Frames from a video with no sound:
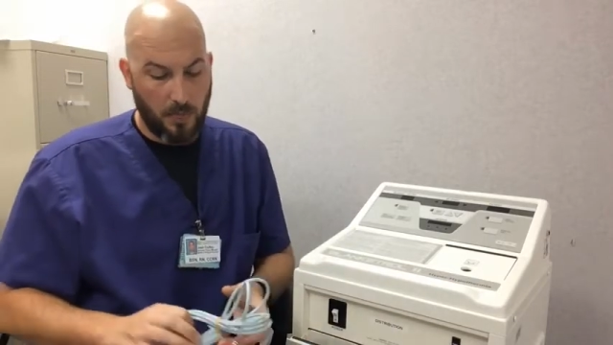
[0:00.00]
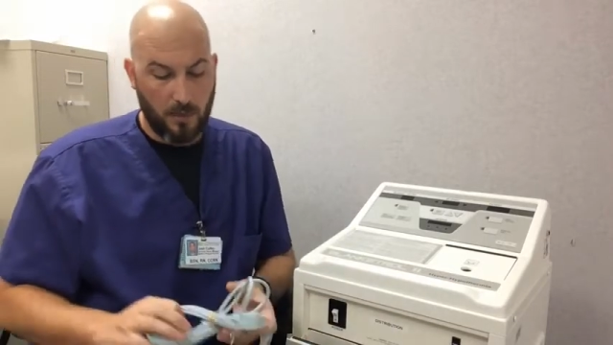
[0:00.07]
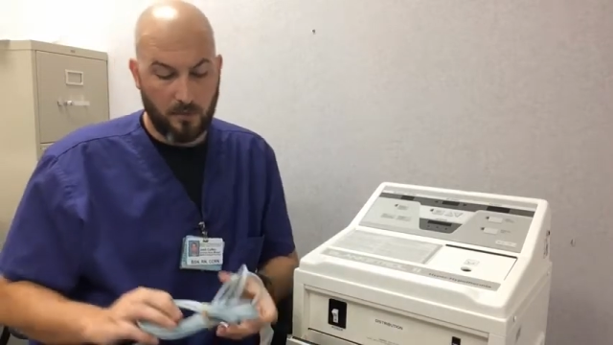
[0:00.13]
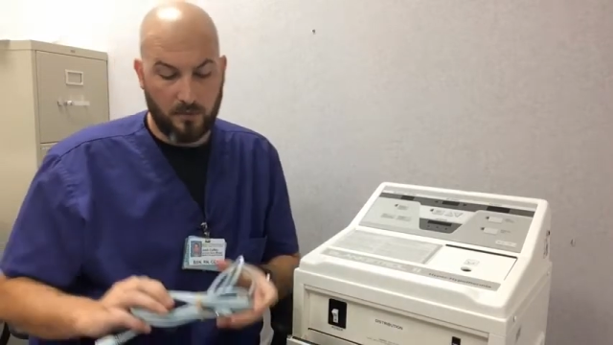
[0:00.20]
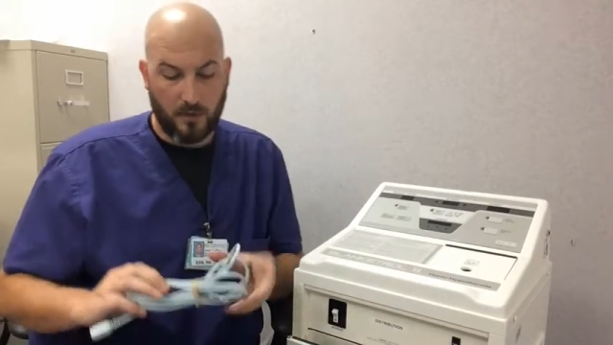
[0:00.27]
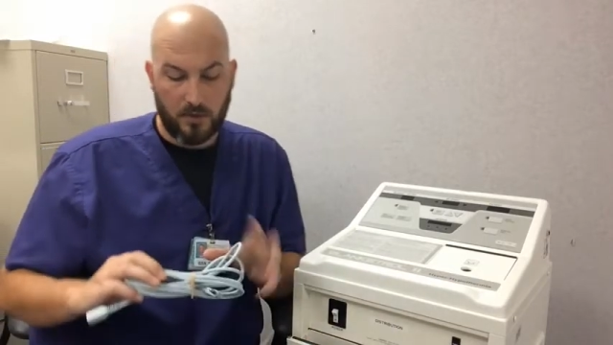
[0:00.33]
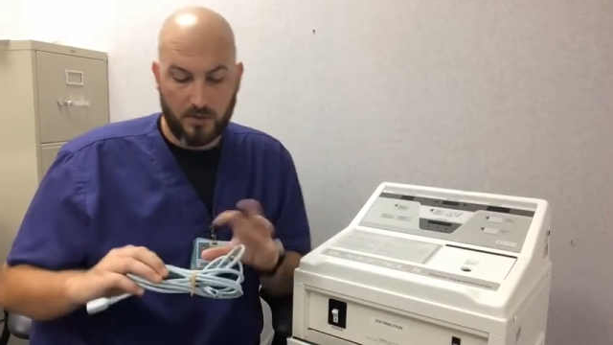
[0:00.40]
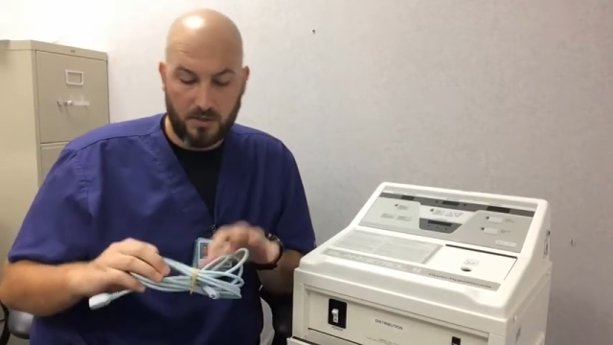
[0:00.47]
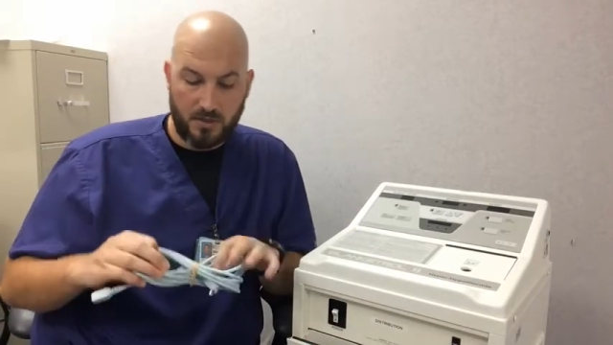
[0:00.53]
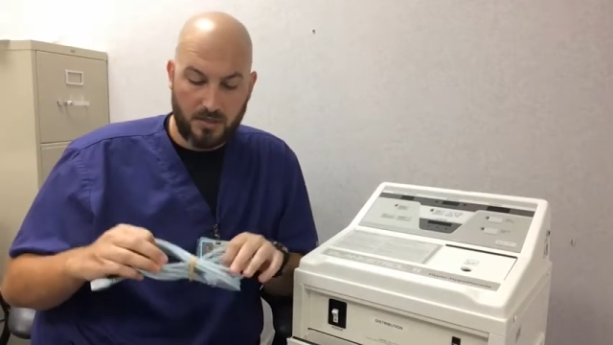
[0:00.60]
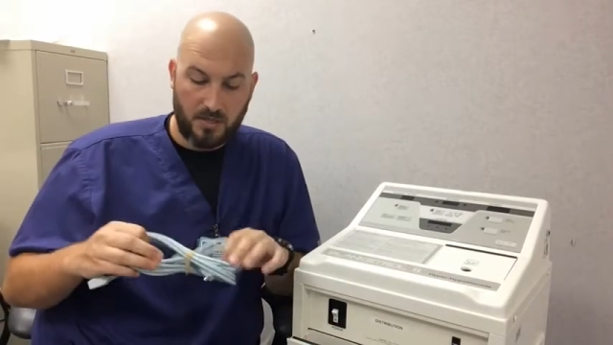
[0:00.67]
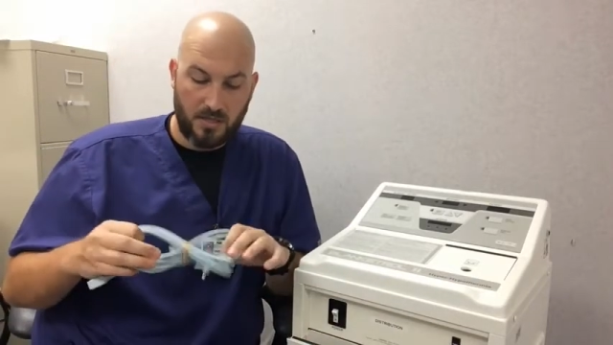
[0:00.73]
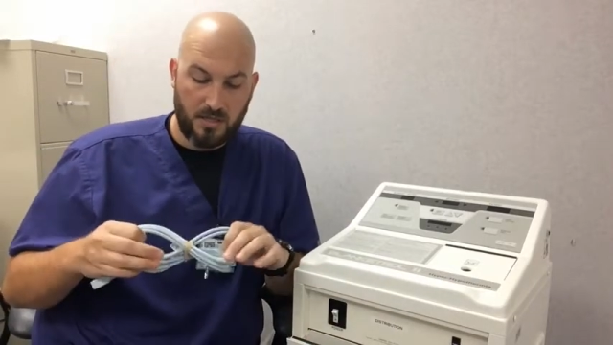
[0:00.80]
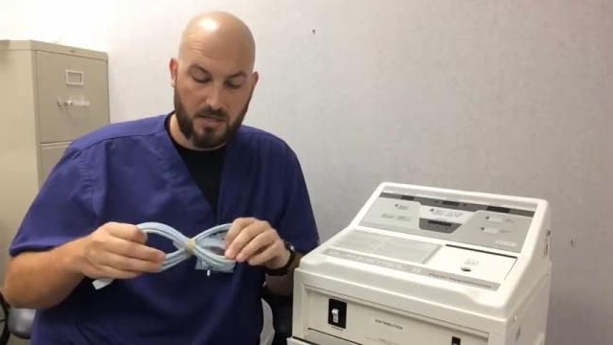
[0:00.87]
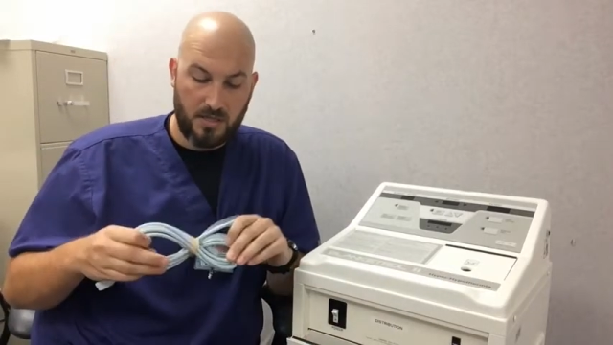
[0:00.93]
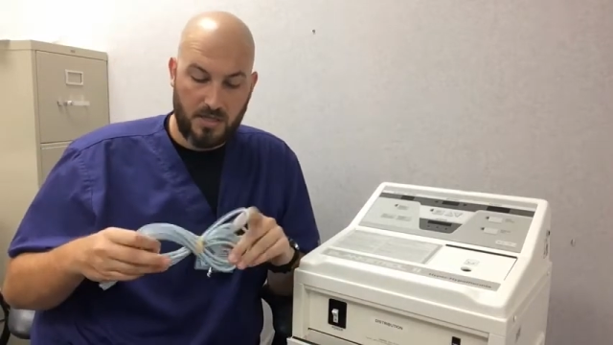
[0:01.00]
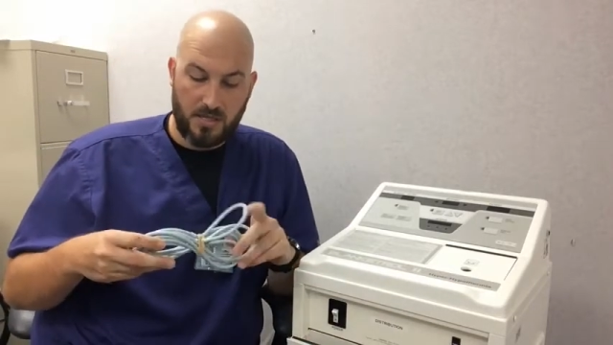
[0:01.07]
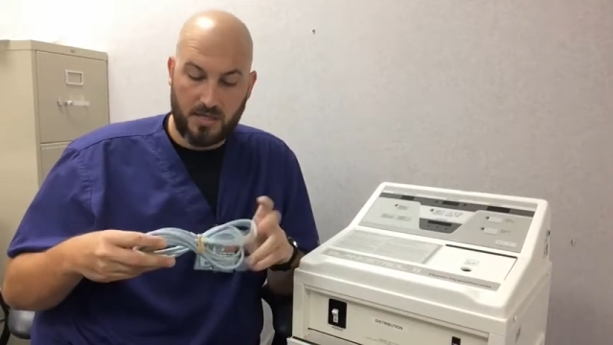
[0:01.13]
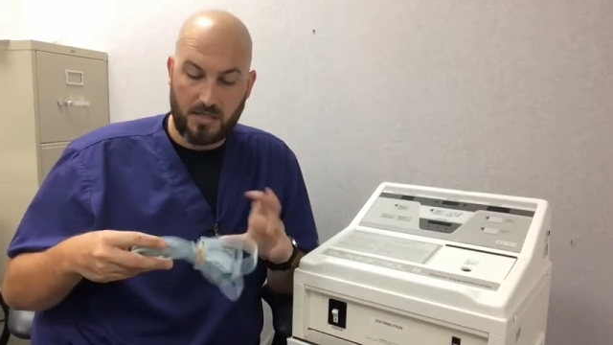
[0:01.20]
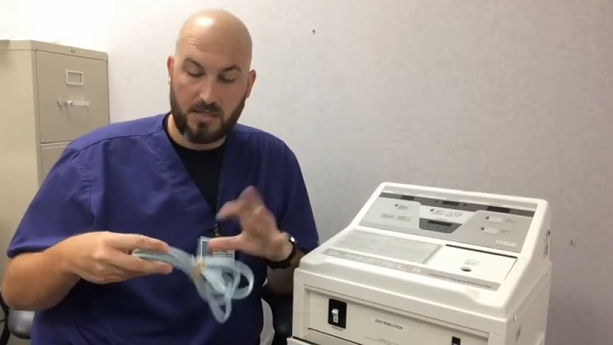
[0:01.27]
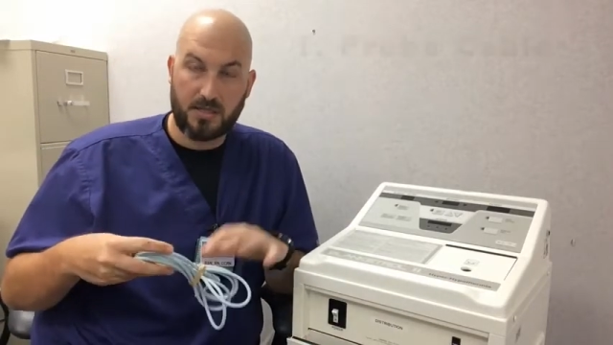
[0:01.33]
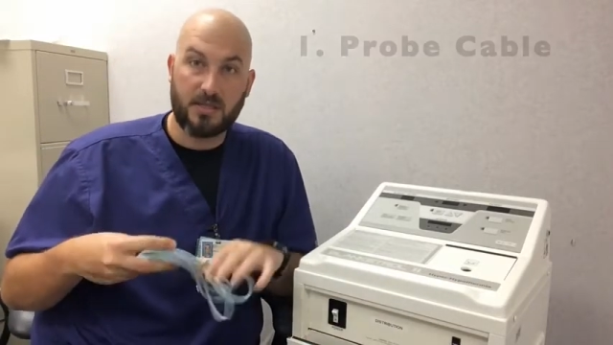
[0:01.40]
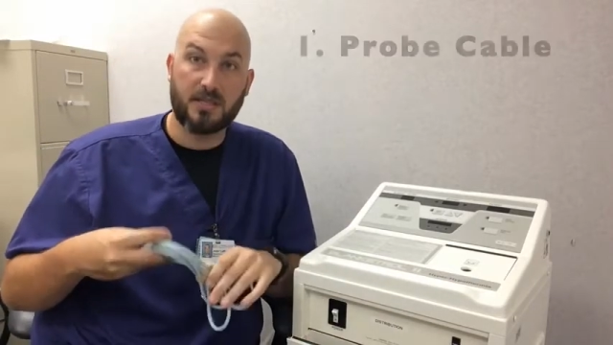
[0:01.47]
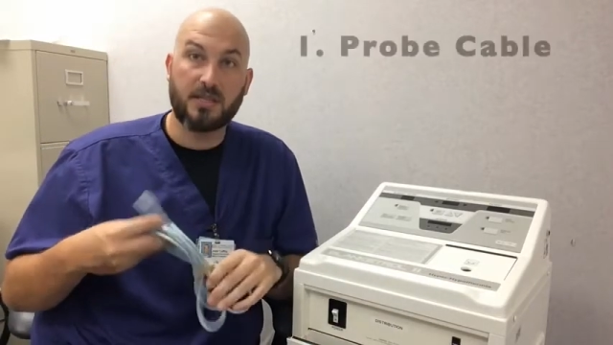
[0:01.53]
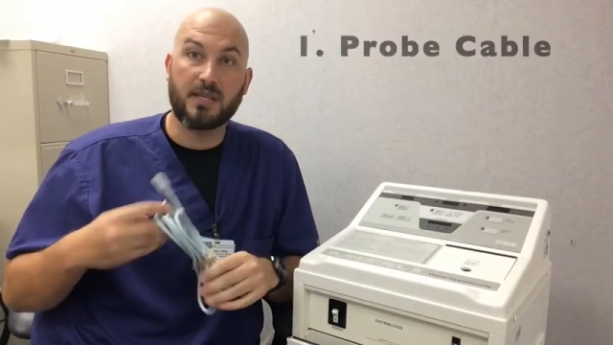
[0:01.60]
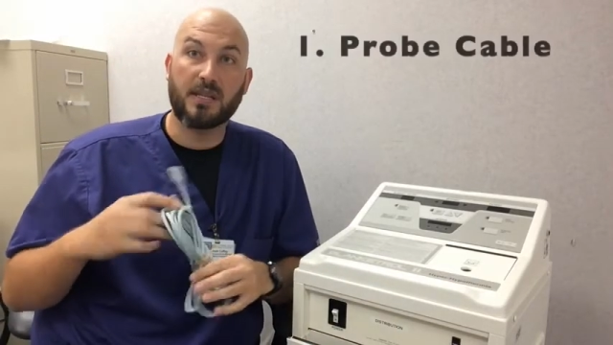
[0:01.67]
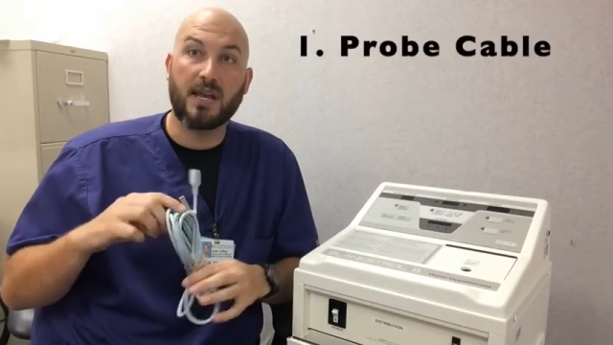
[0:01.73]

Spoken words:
The first is the